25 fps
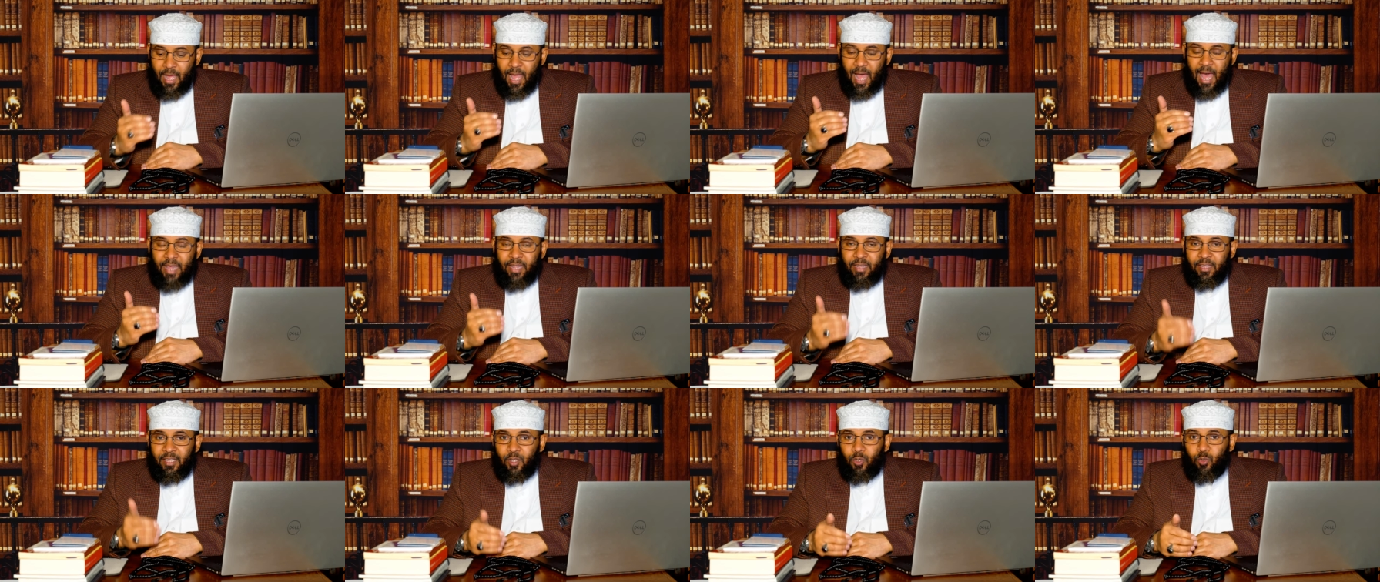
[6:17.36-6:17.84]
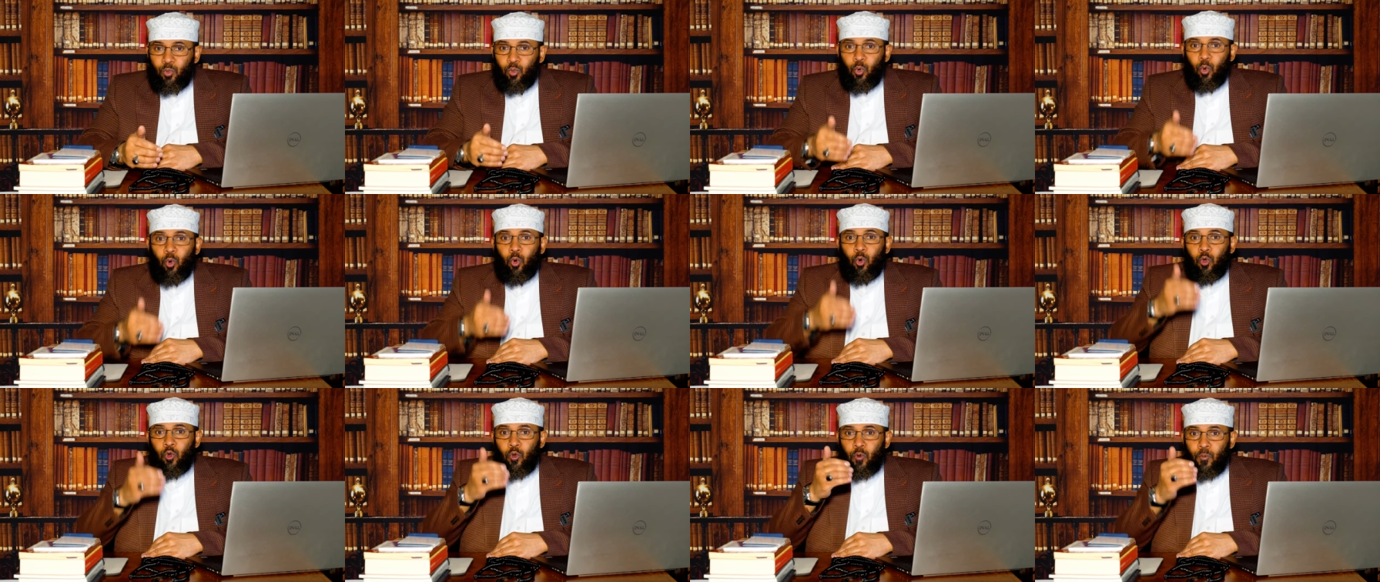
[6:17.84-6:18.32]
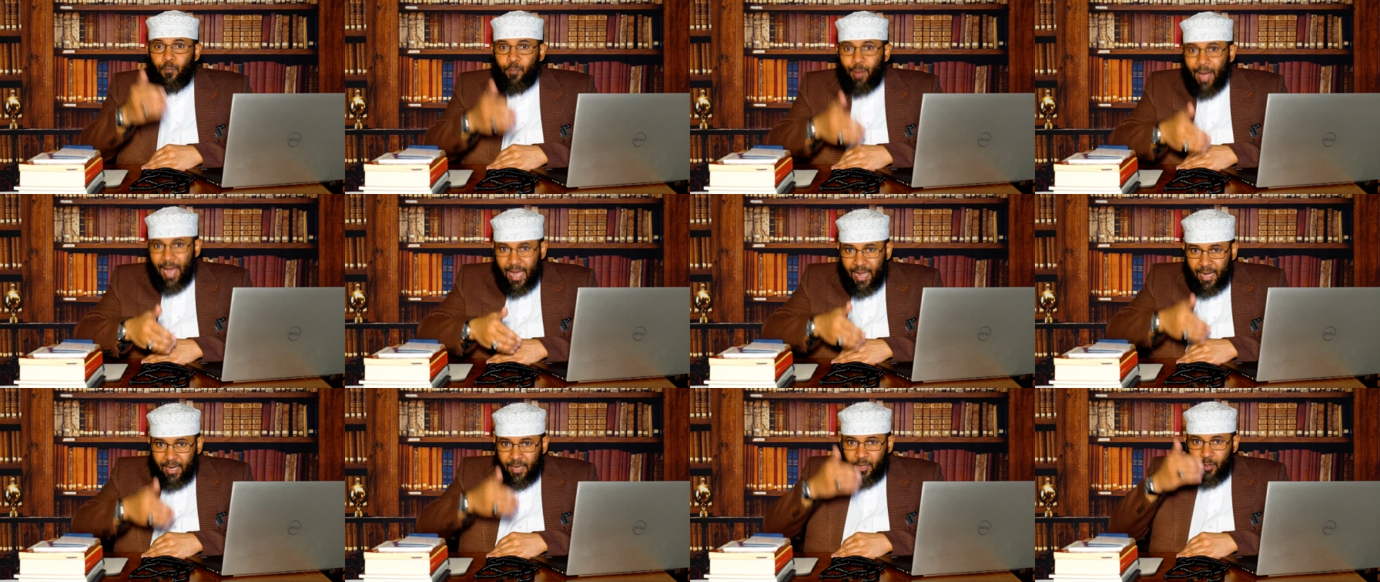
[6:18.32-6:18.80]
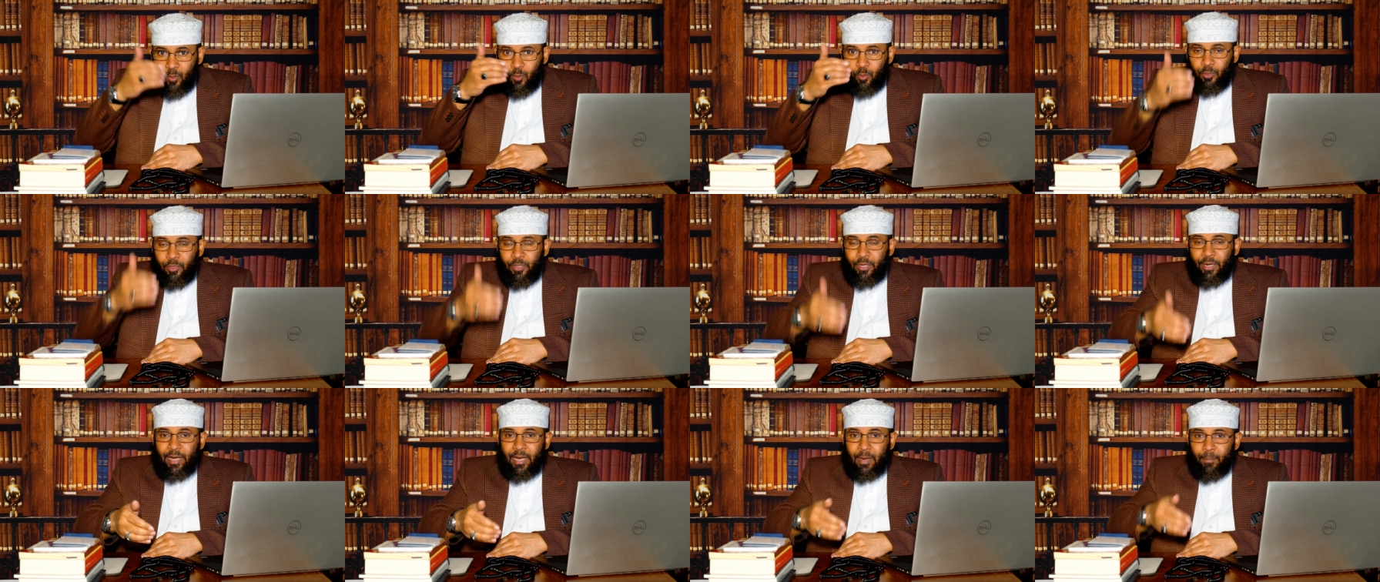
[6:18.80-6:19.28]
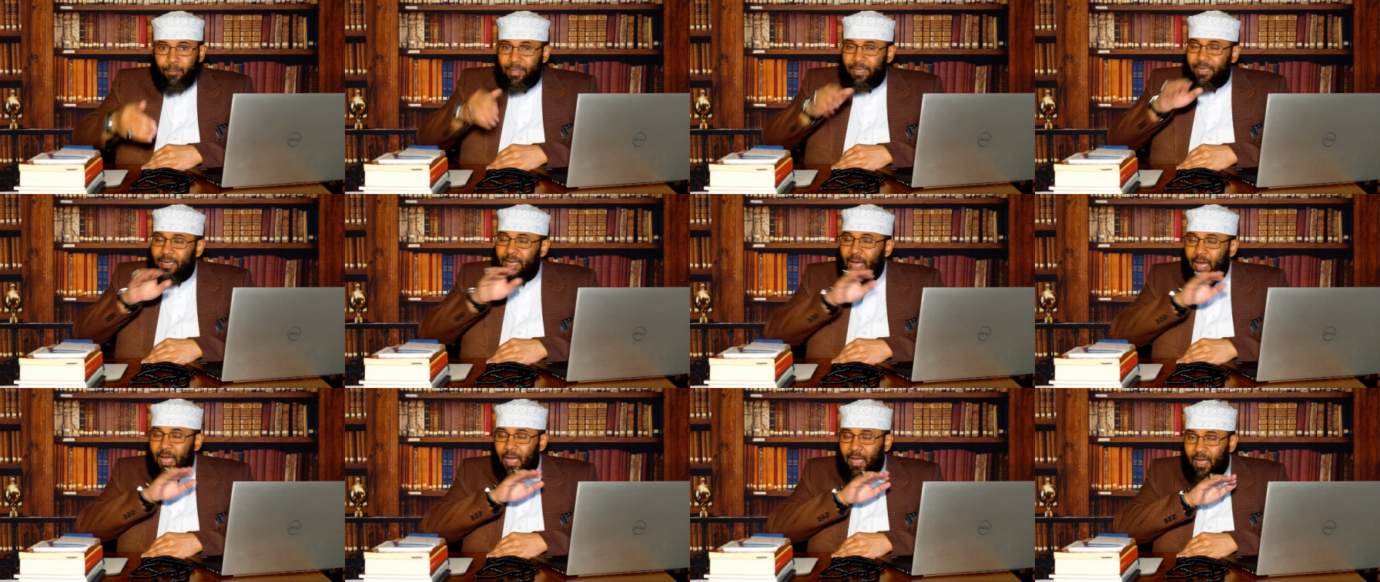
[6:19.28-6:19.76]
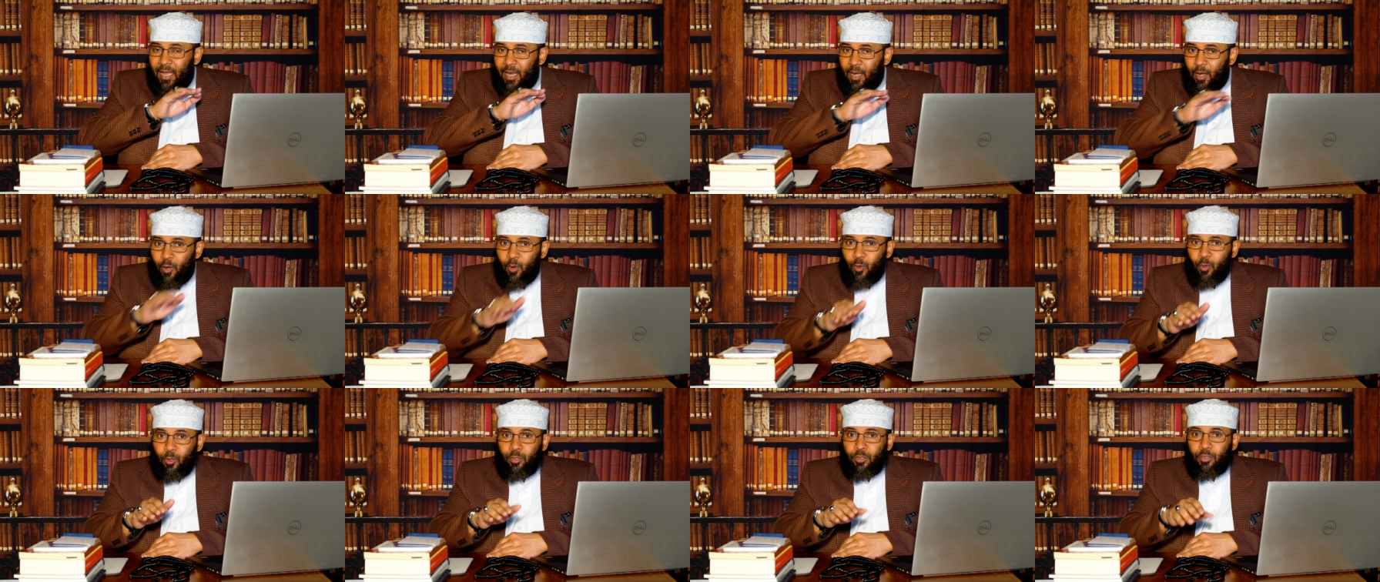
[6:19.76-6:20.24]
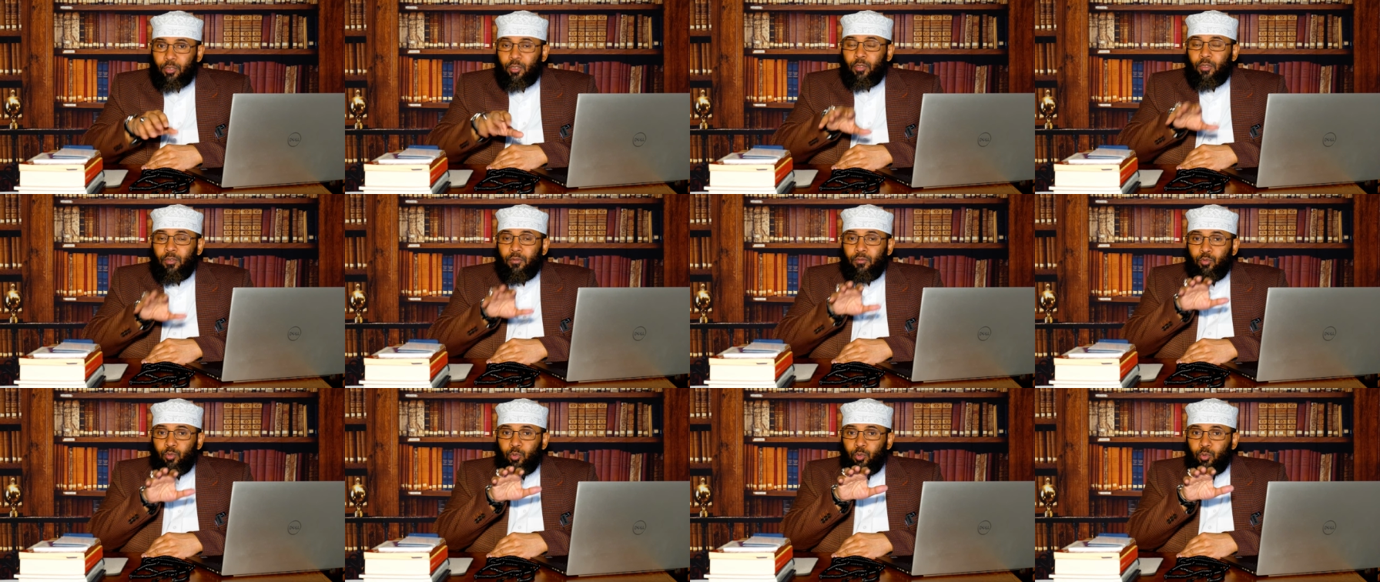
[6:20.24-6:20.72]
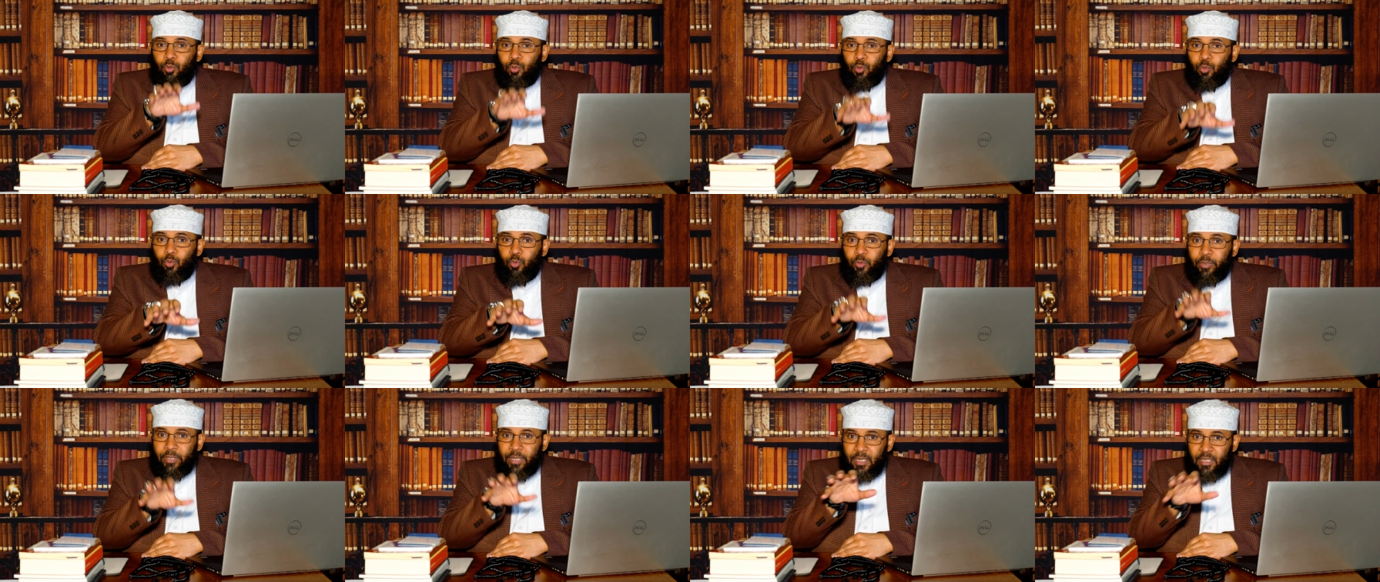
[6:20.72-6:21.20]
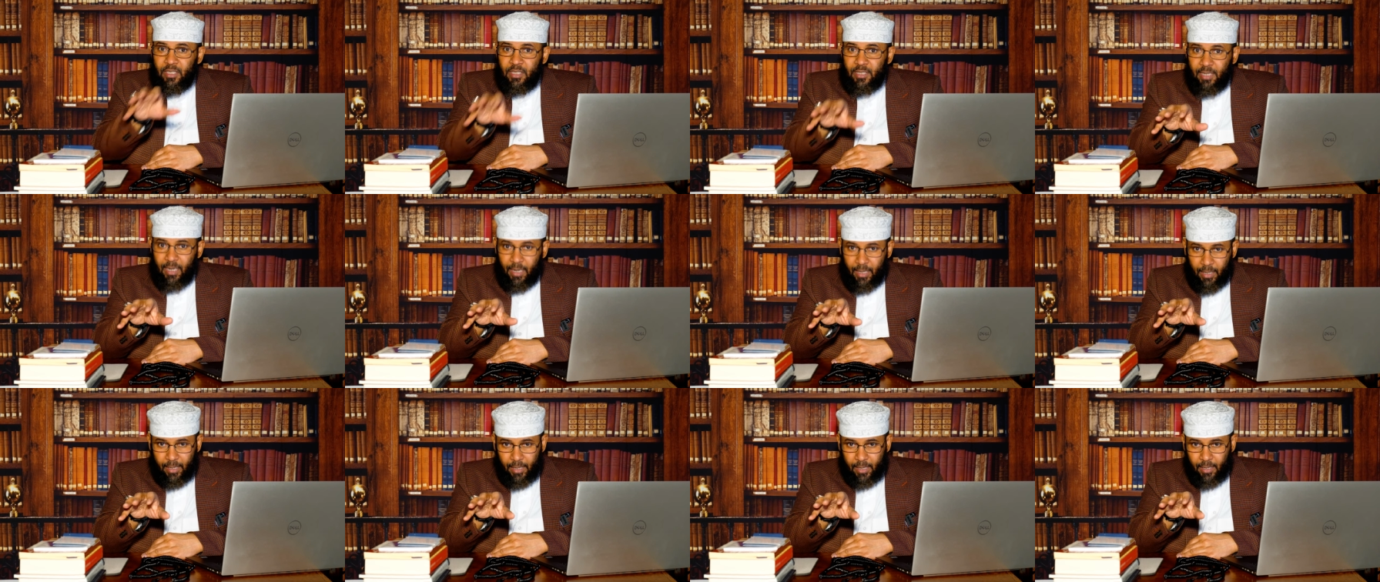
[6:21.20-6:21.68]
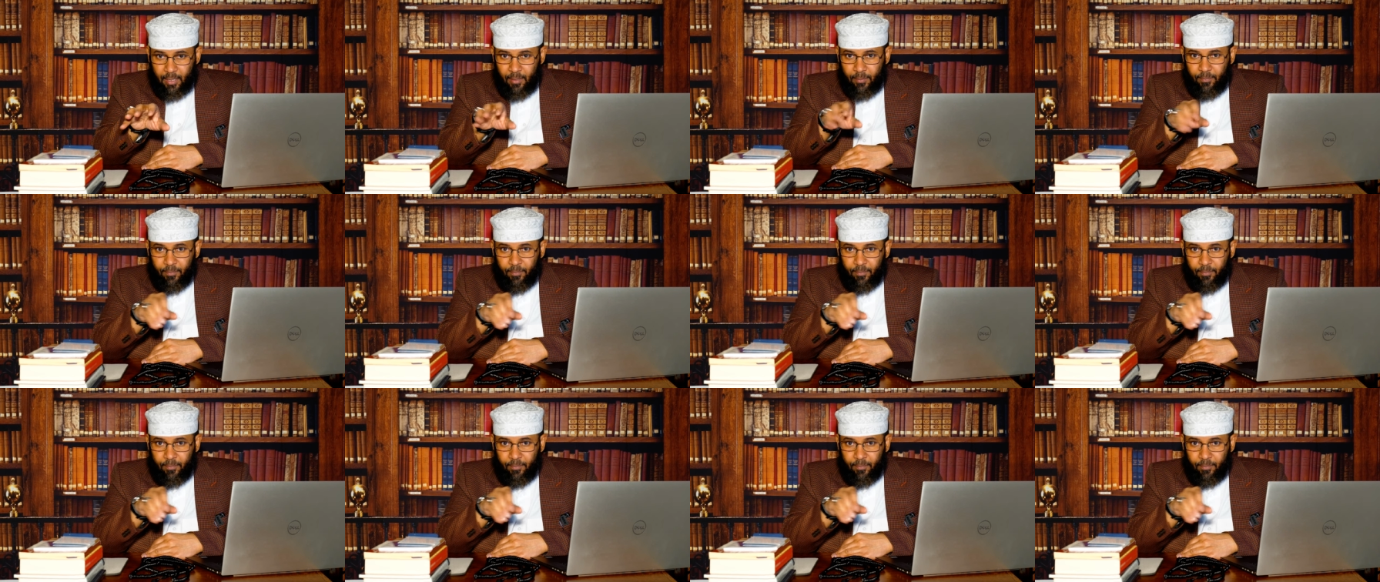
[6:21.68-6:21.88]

And they do qurbani on the rabbit a lot to do their sihr.